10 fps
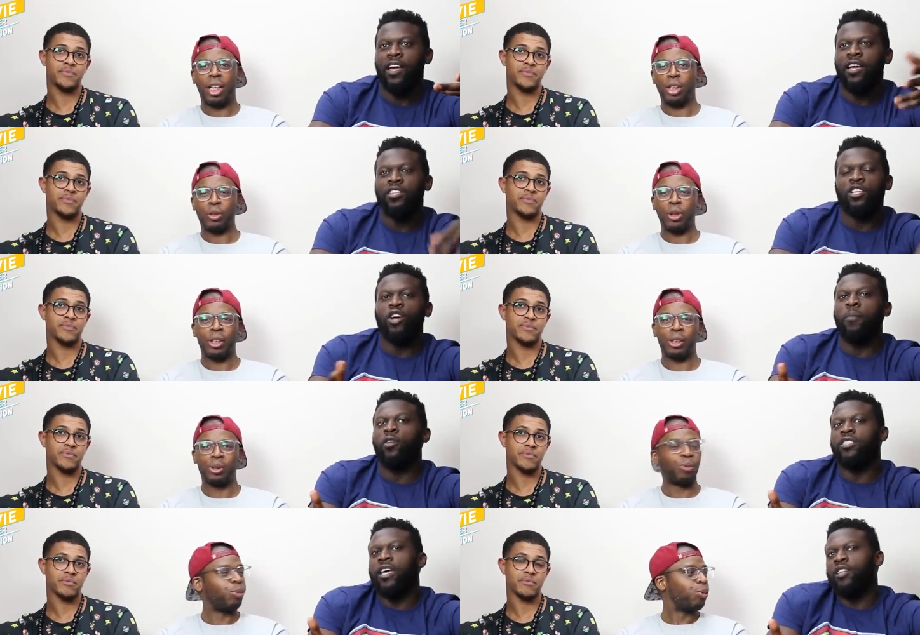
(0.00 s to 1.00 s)
Speaker 1: like, well. the, I'm
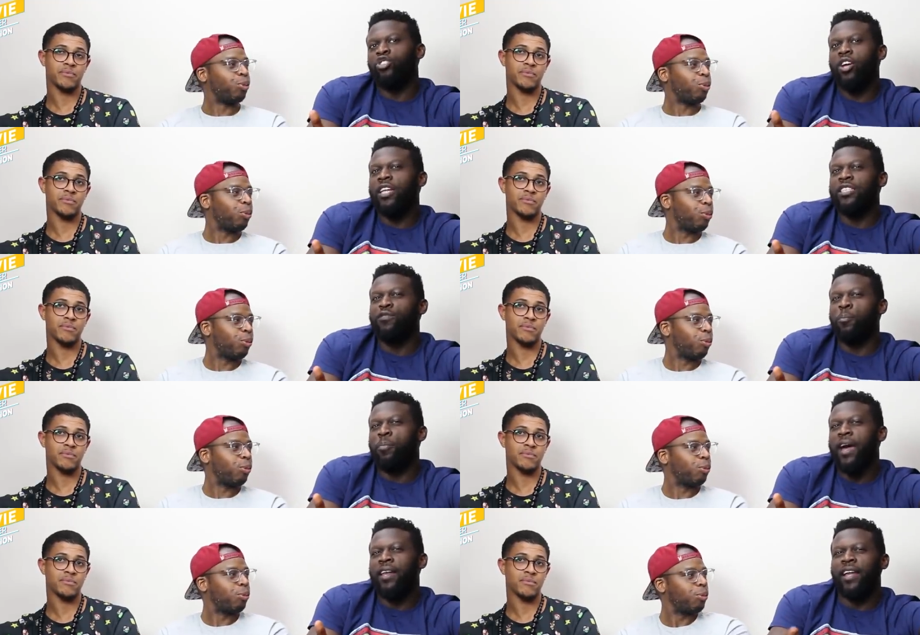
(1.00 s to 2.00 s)
not saying the trailer's even
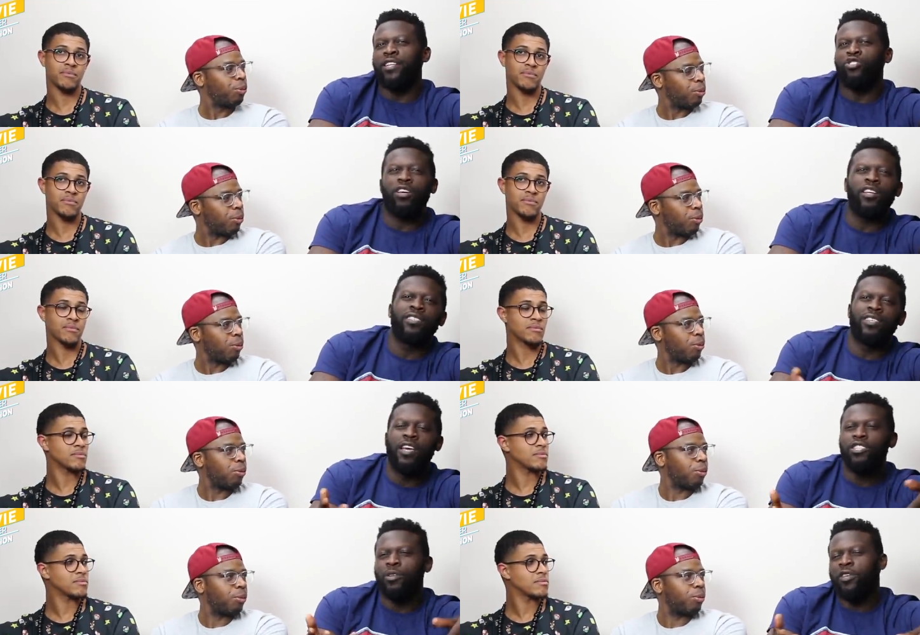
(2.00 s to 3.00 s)
bad. Like the trailers,
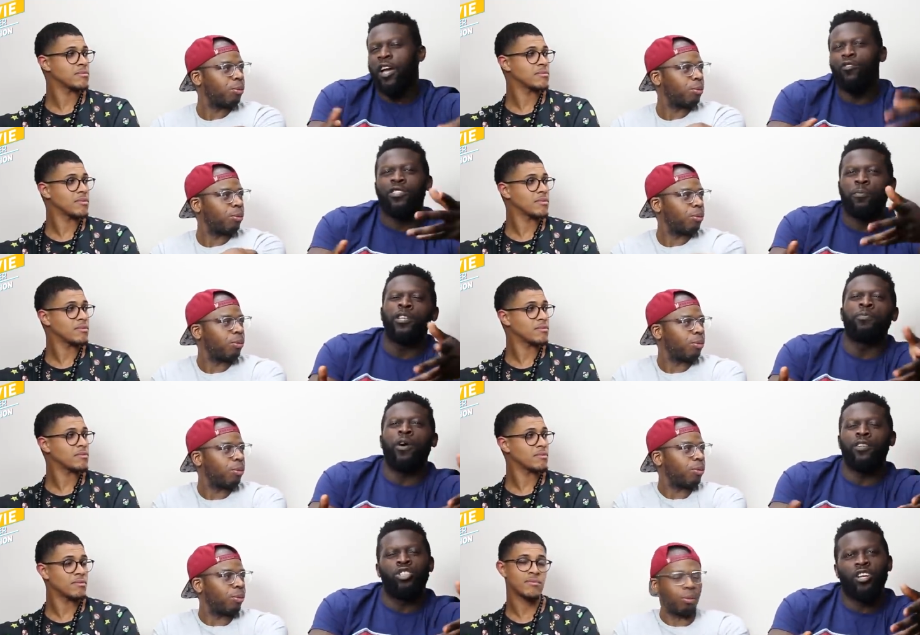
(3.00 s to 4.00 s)
Jim Carrey's the best
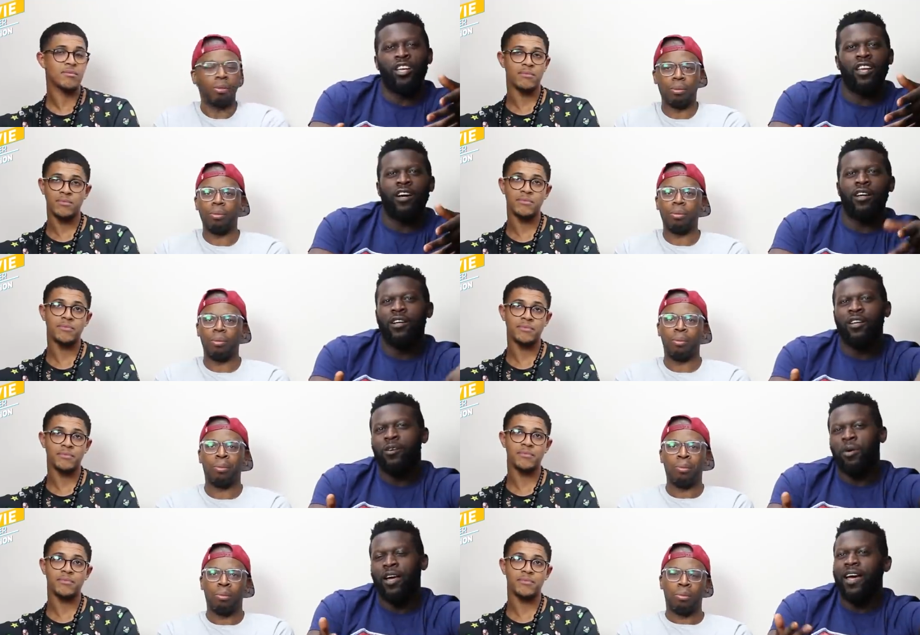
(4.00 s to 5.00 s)
part of the hmm. trailer. Mm.
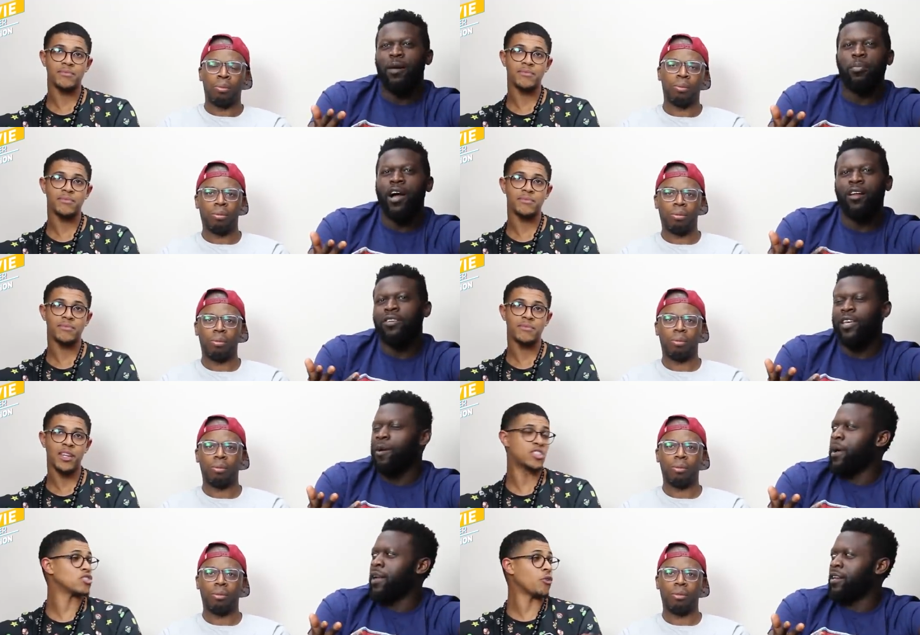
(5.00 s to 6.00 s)
But like, bro, I don't care.
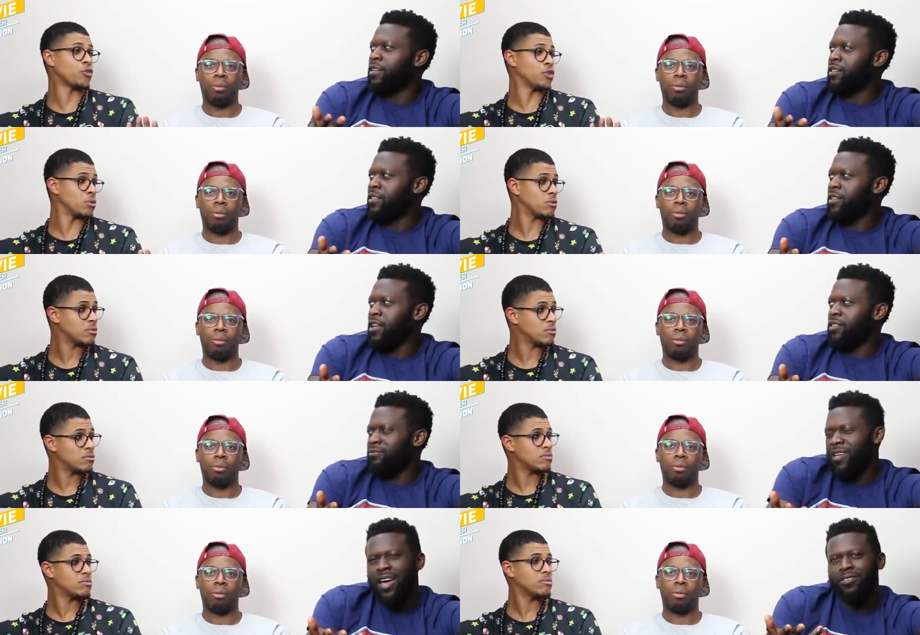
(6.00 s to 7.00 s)
It's about, just not for you. Uh,
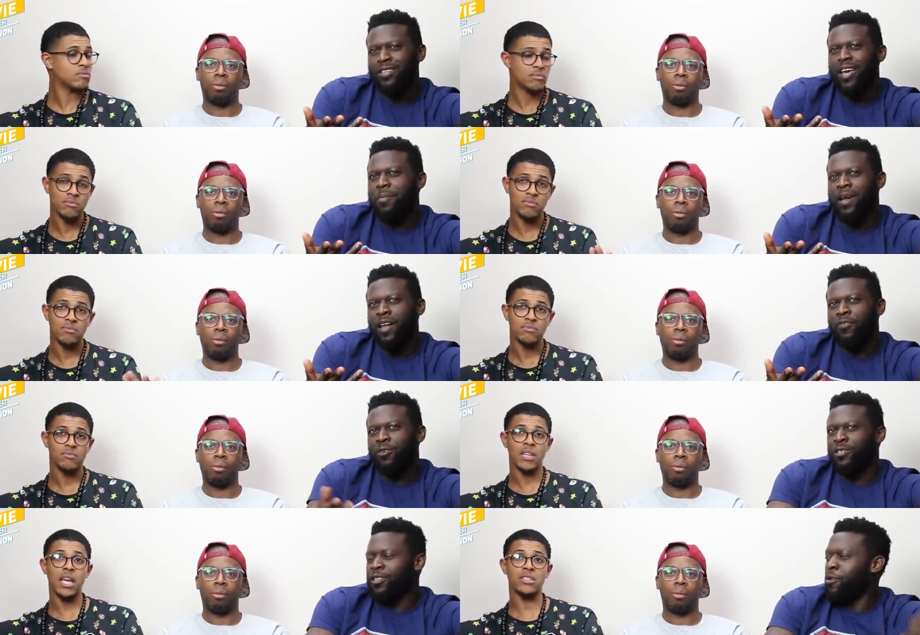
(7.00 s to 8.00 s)
yeah, I don't care about
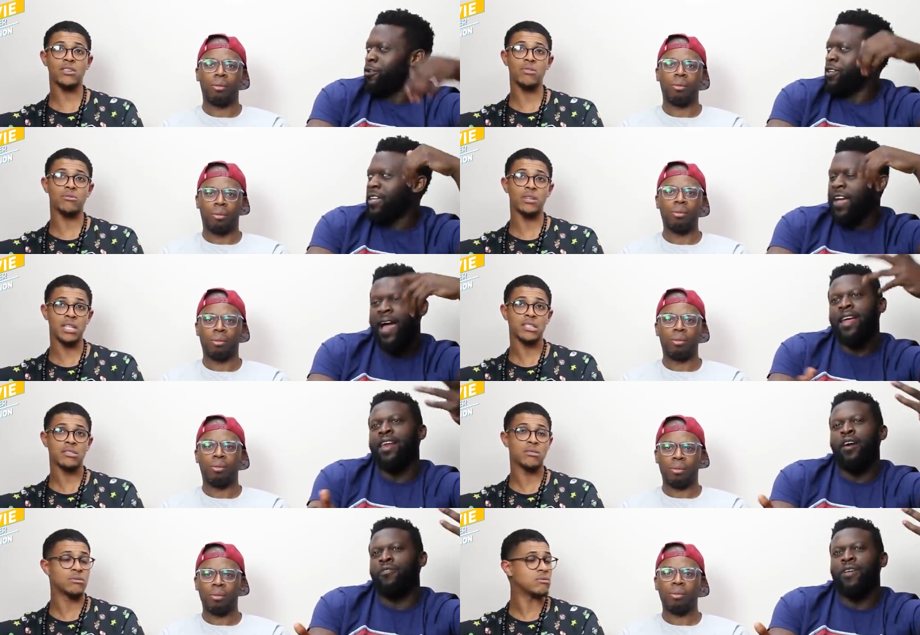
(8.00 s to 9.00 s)
nothing. What's that's going cool, on here? And I
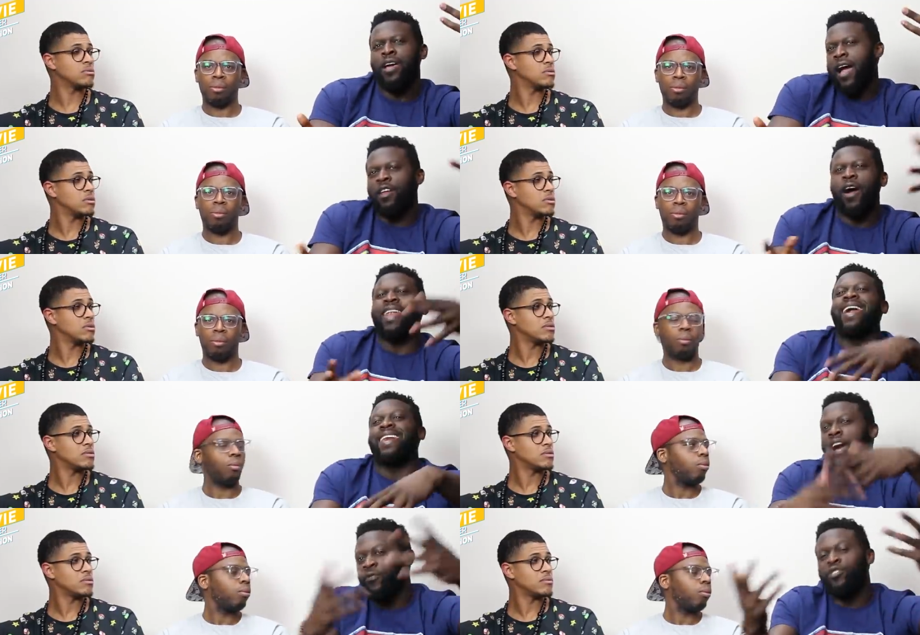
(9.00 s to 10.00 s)
love cool. and, and I
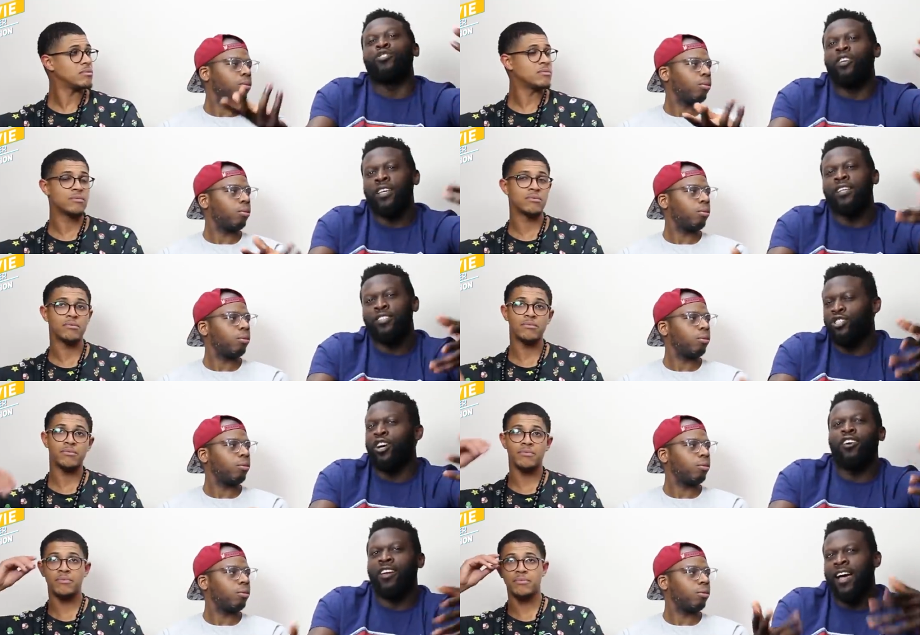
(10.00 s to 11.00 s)
love Sonic as a
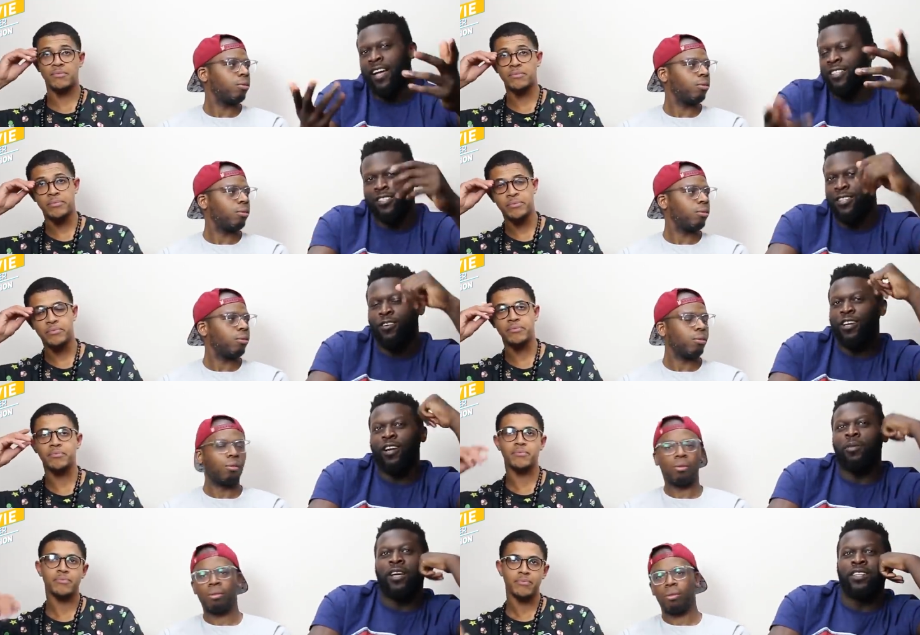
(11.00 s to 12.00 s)
child. Like I just don't
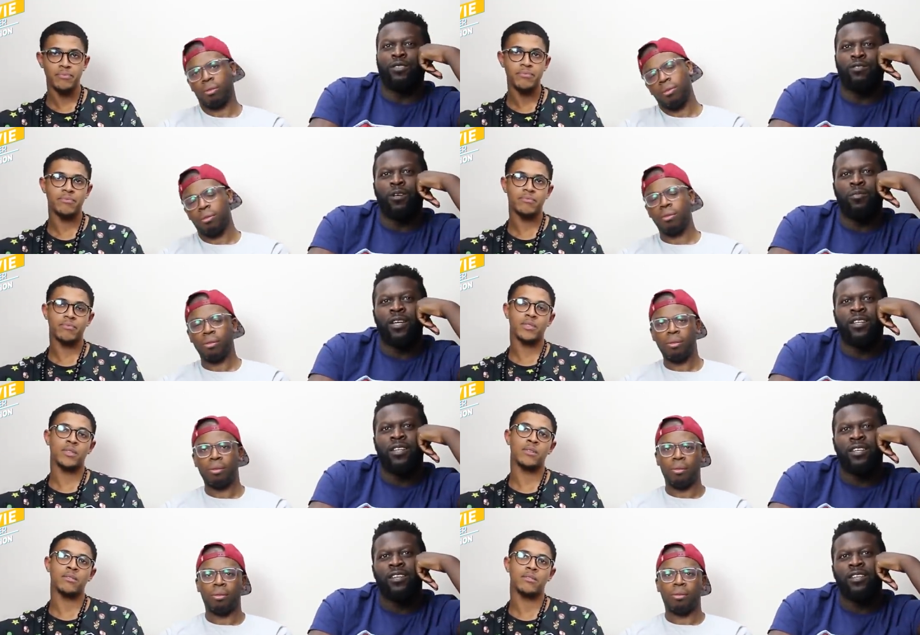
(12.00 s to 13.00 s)
care about this fam. Like,
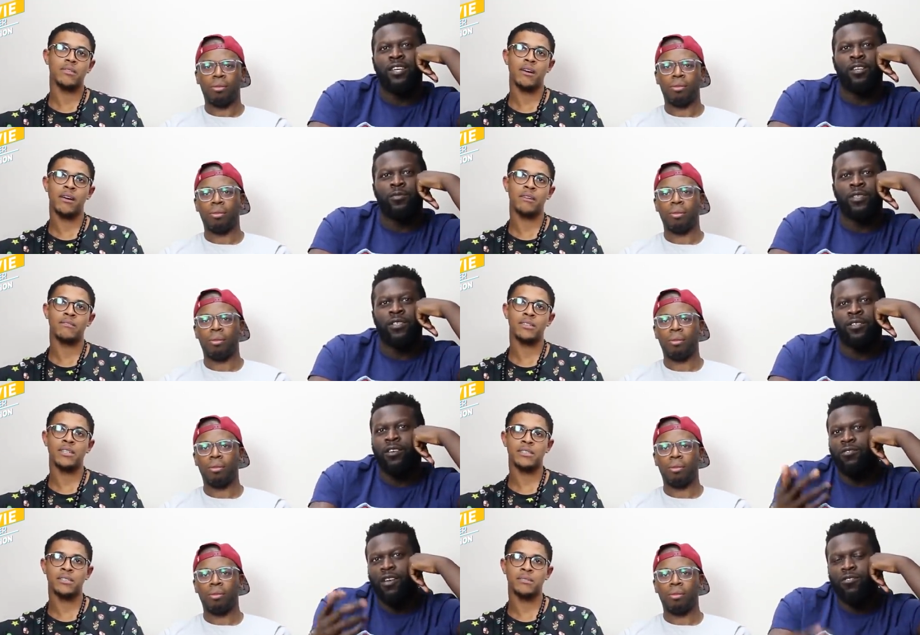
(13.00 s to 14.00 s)
cool. yeah, right,
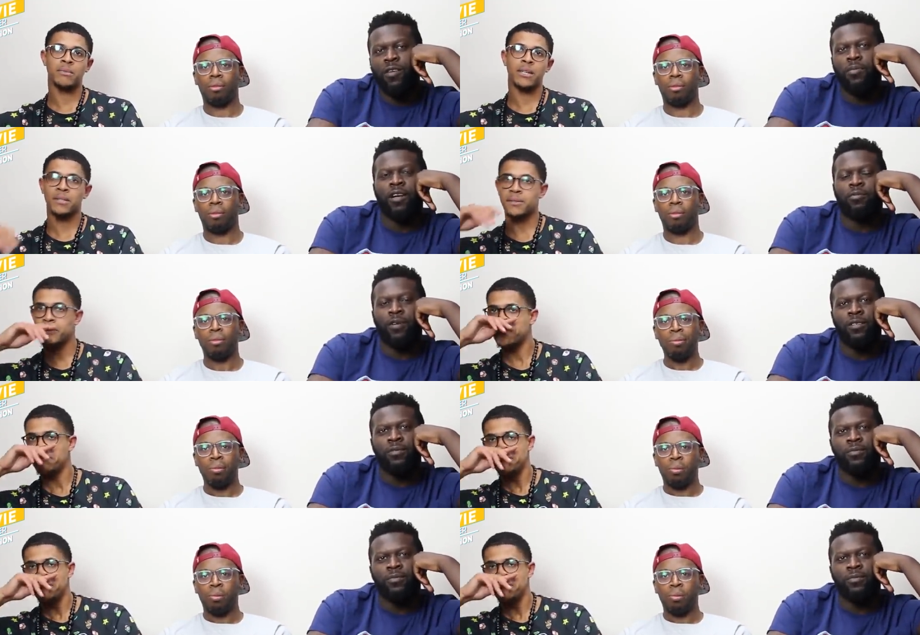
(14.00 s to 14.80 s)
yeah, yeah, run it back, man.